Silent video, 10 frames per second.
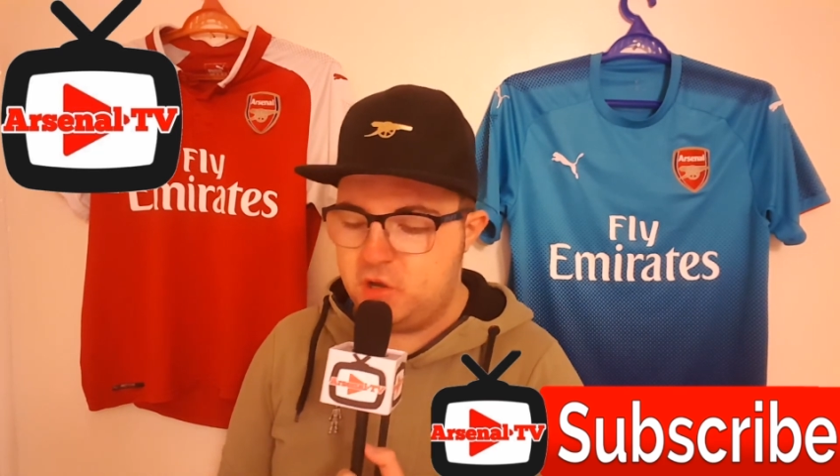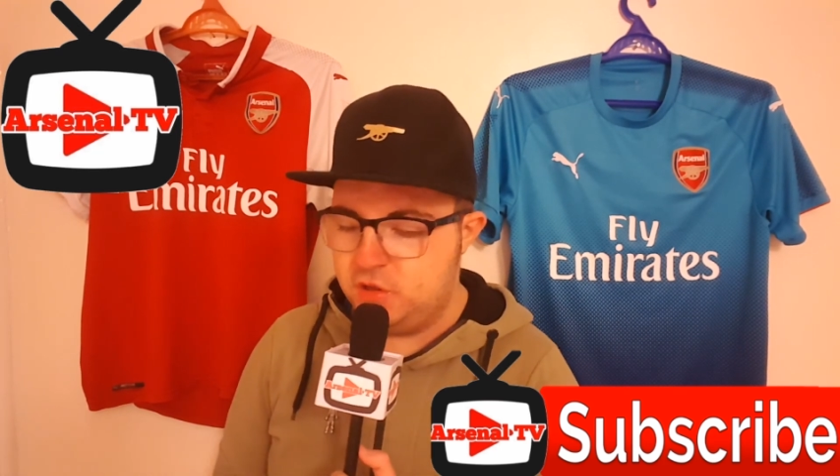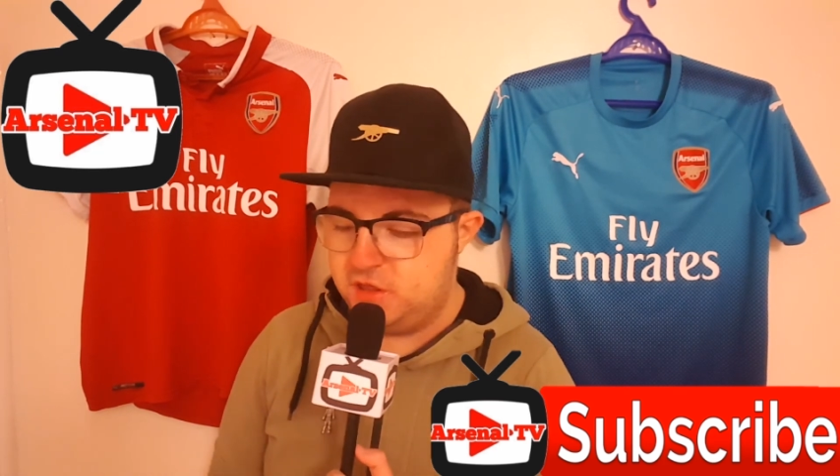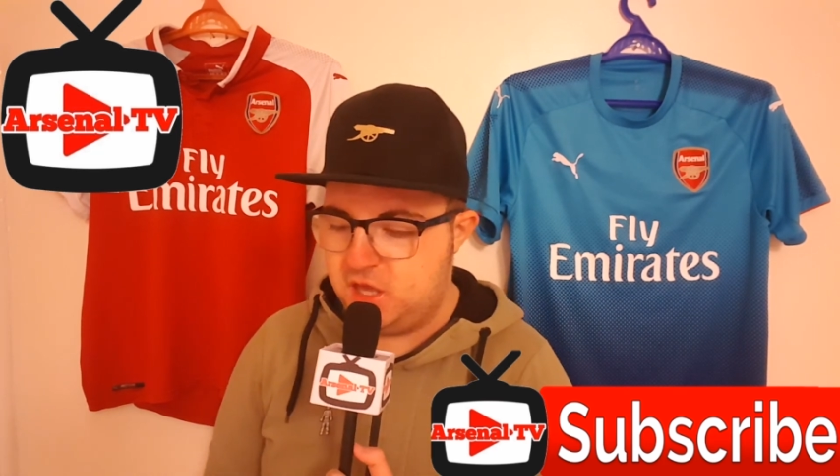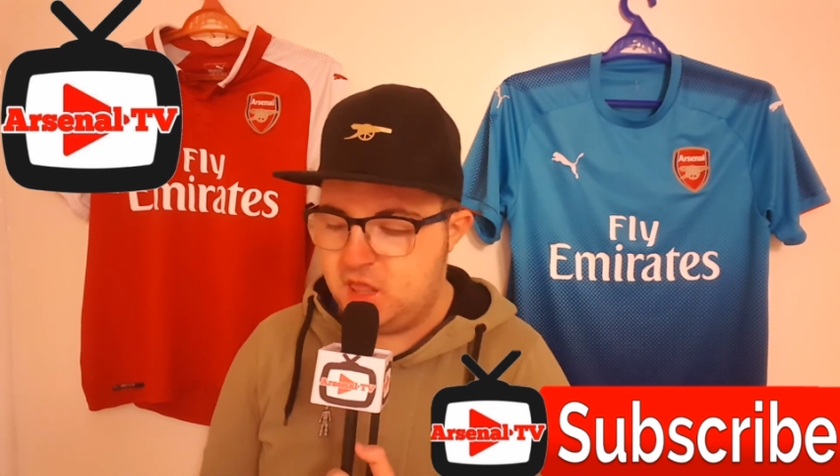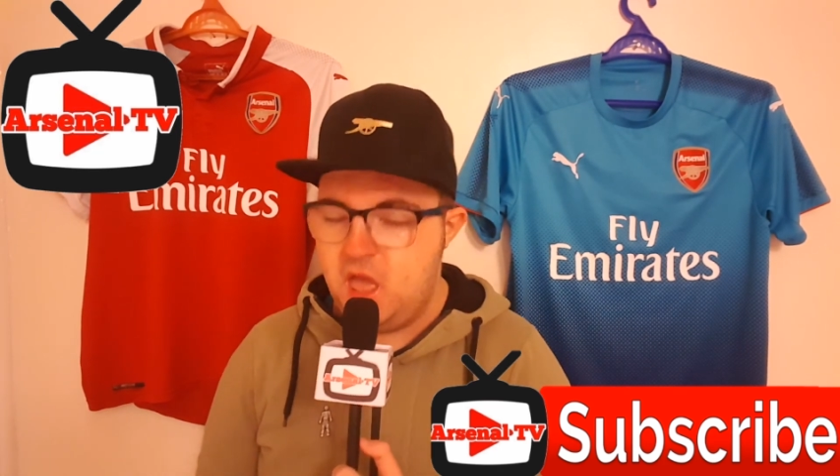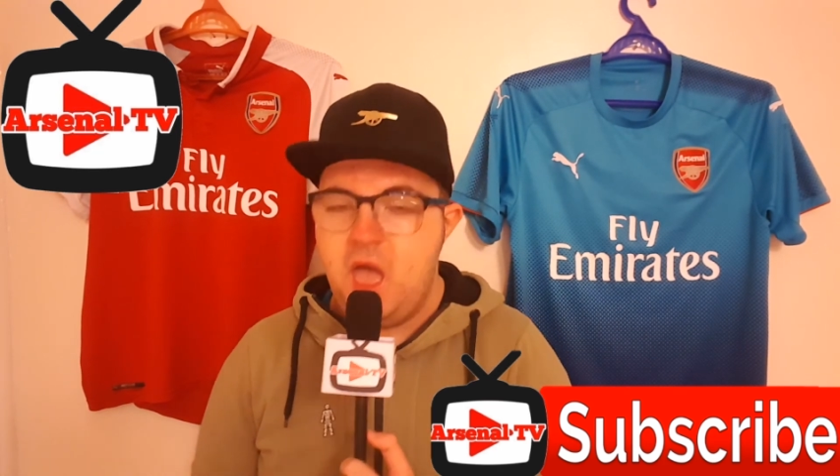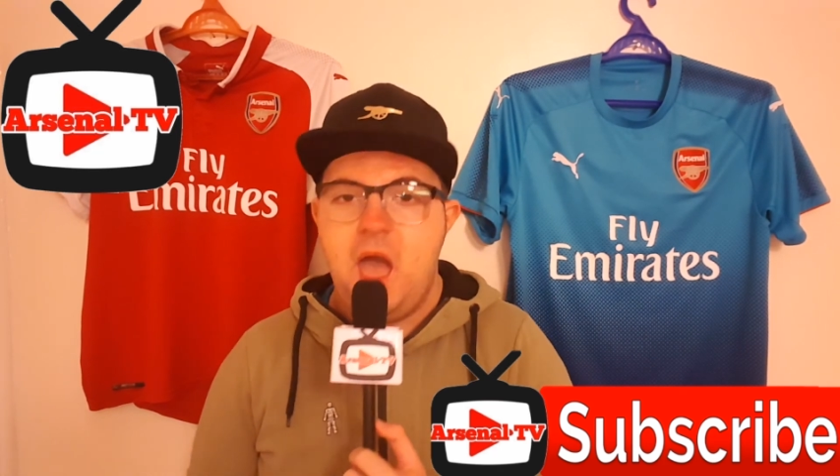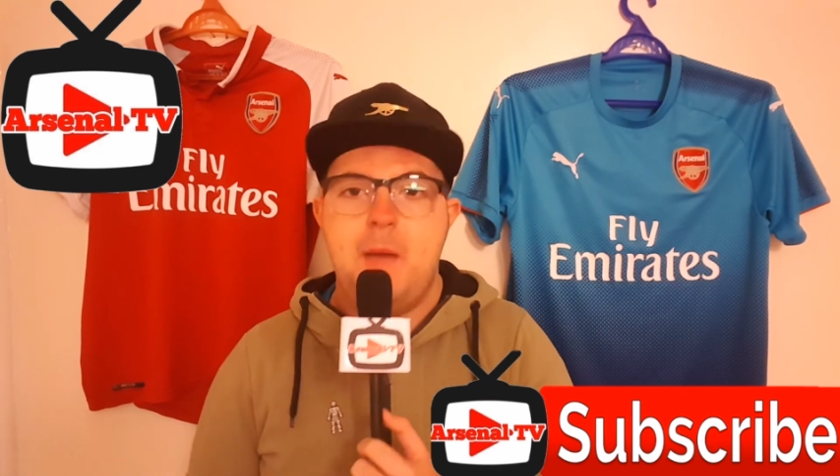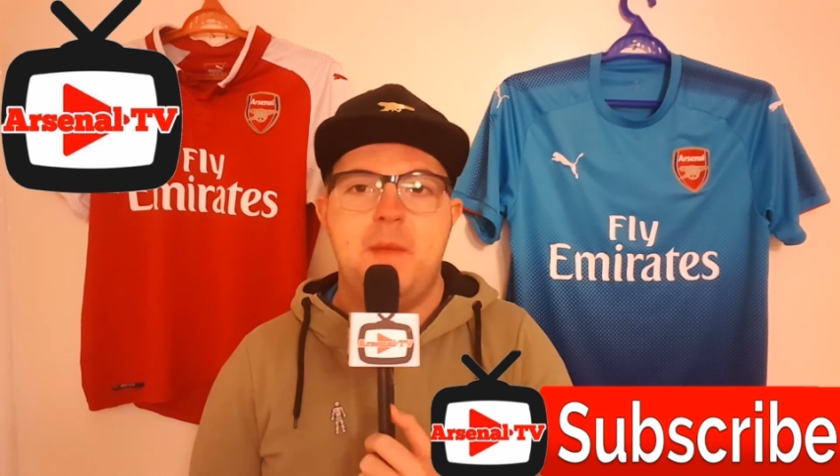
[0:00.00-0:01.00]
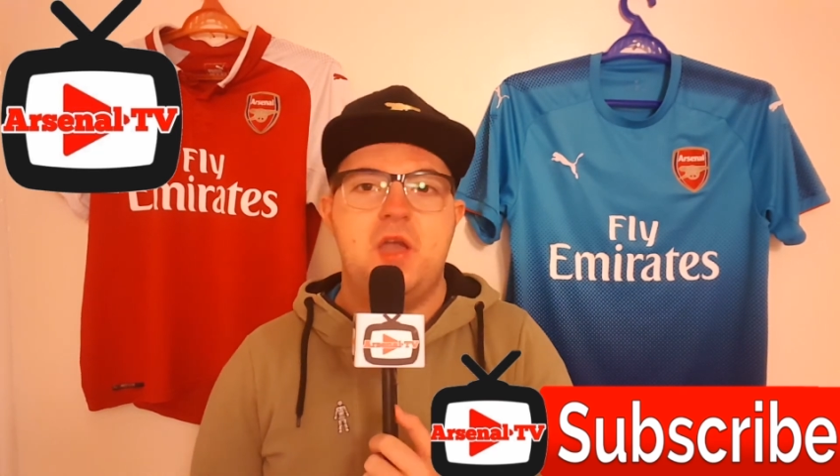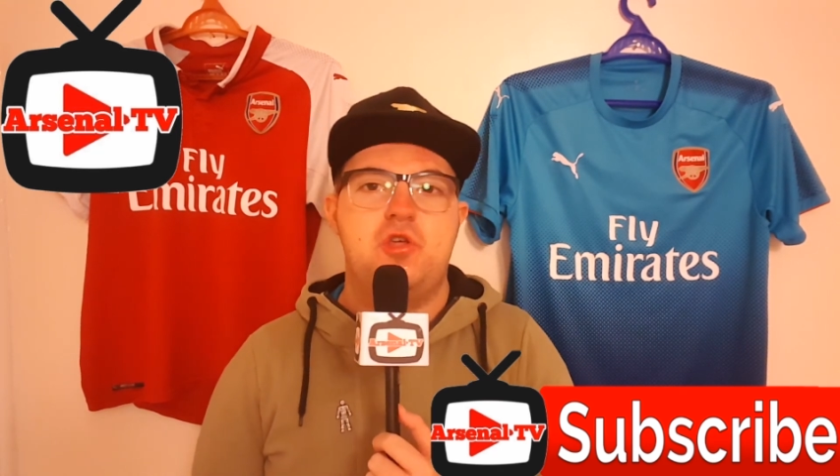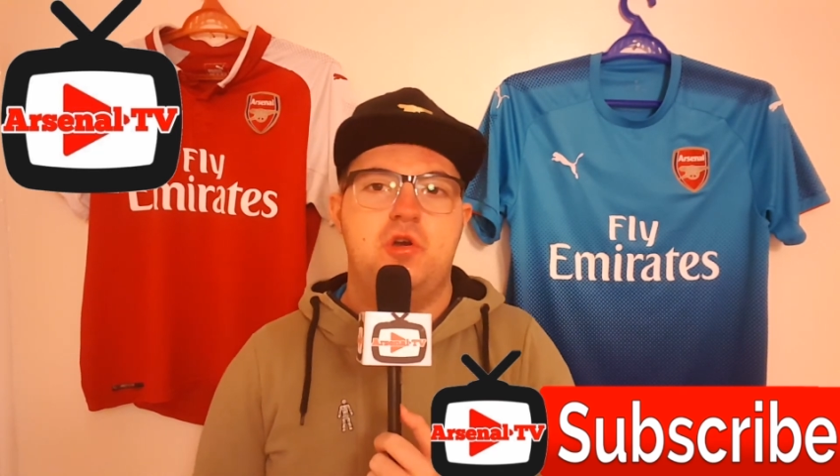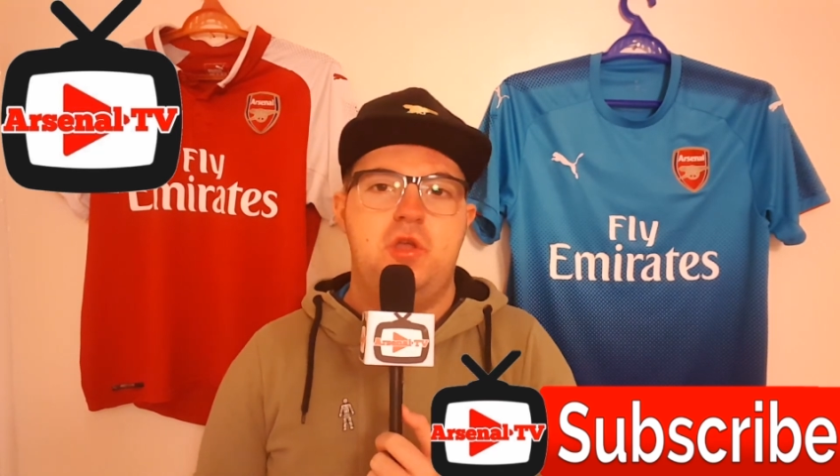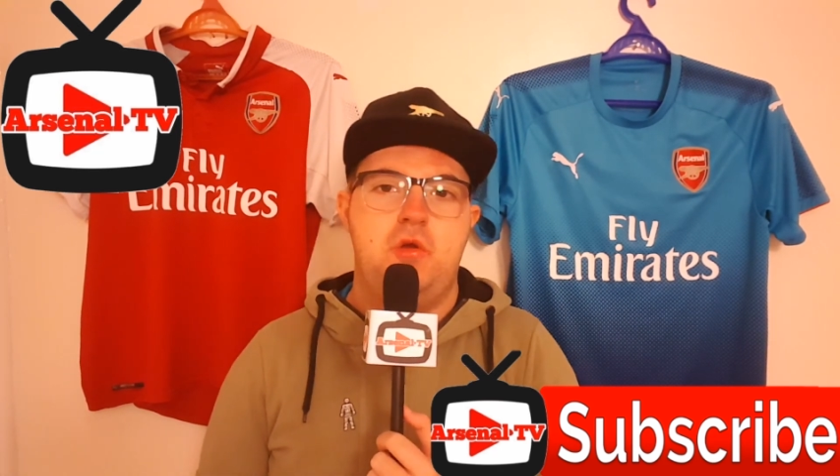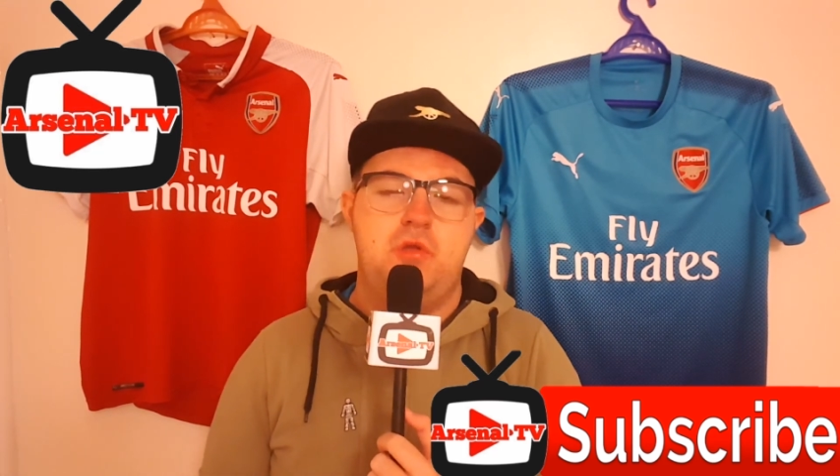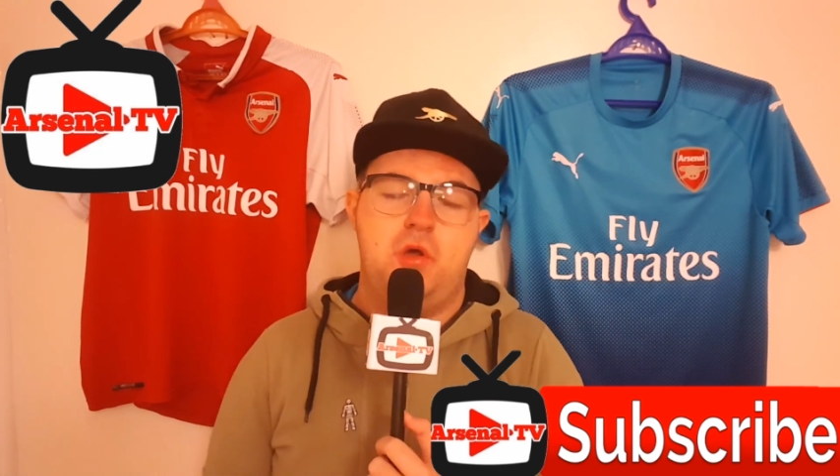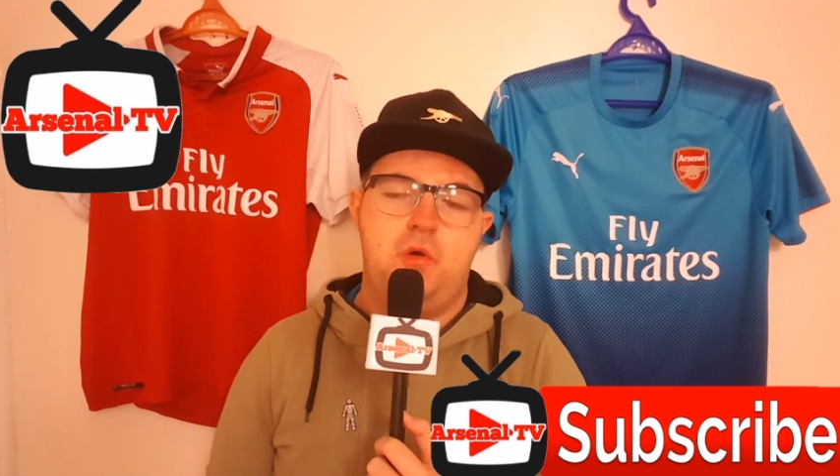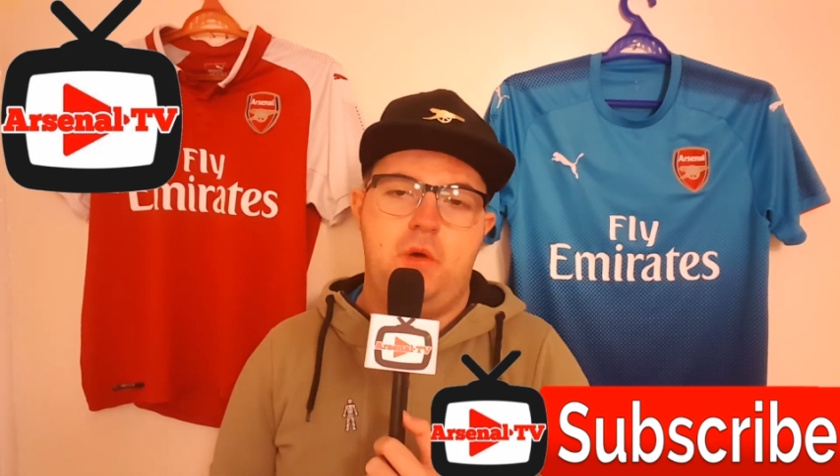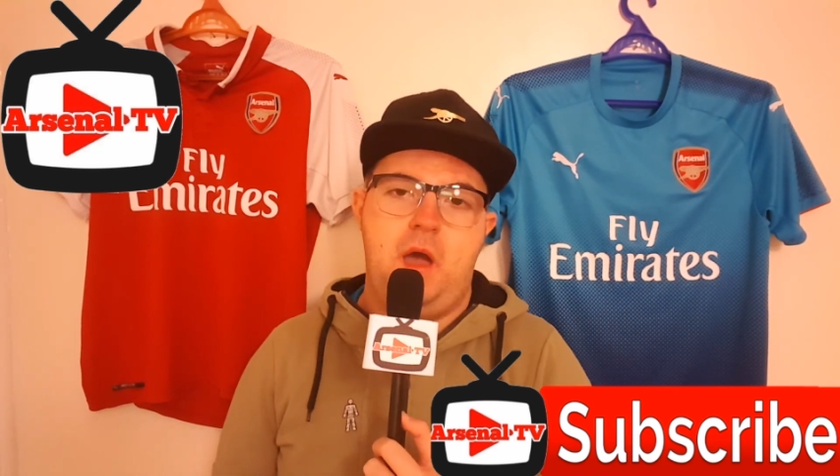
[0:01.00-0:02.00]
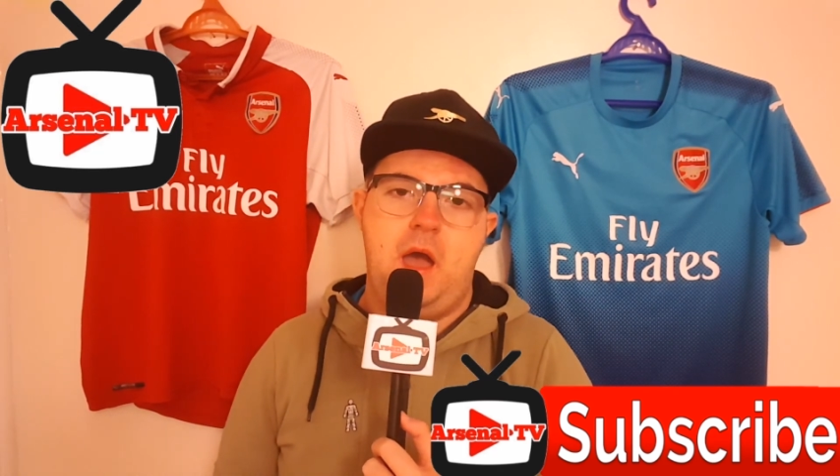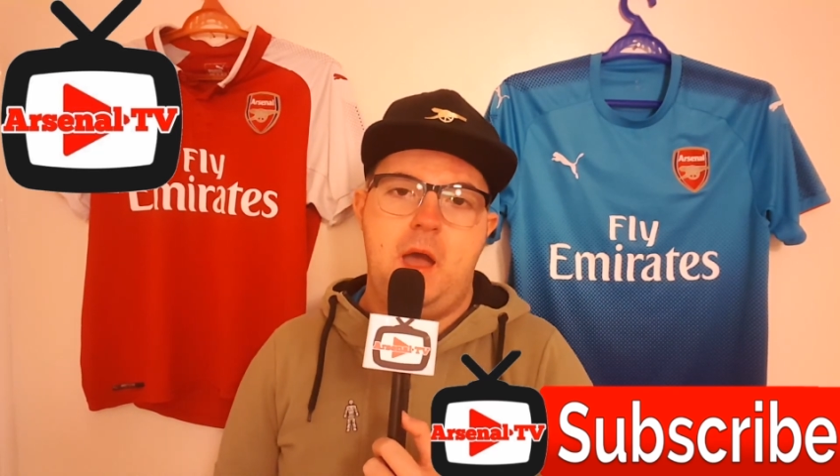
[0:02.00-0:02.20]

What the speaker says: content, and make sure you do,